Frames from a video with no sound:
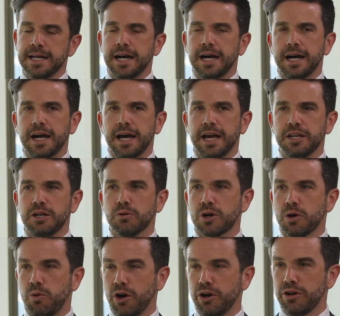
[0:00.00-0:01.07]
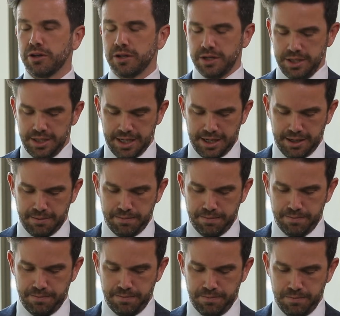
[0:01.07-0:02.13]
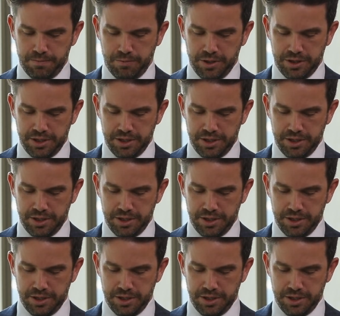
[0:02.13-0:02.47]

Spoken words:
and you were quoted with